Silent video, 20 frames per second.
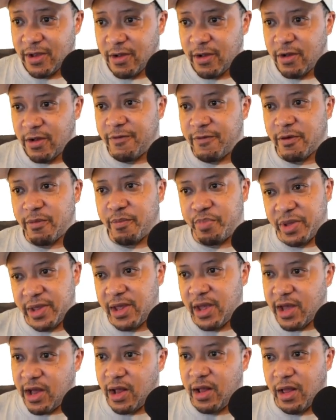for
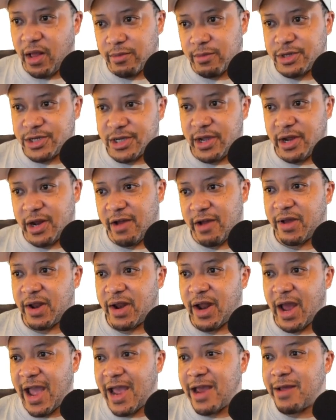BLMGNF, an
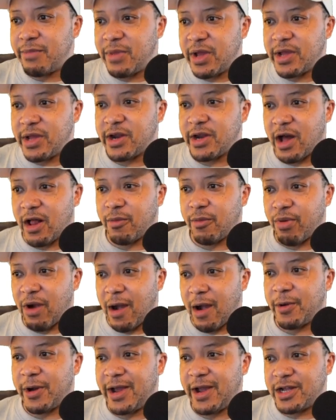$8 million
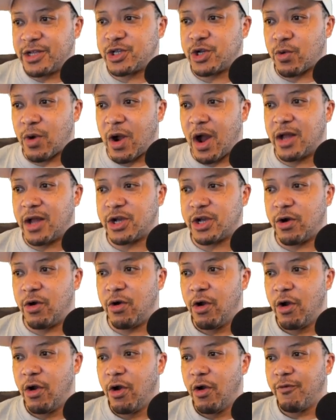property in Toronto
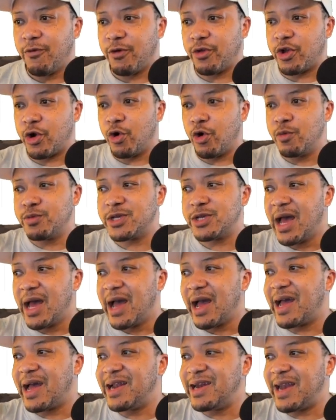for the group's
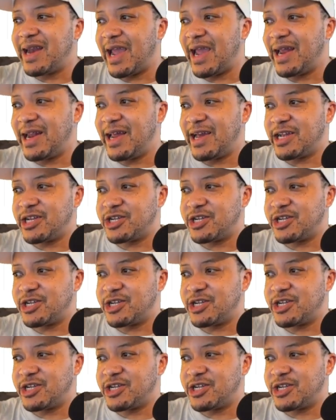Canadian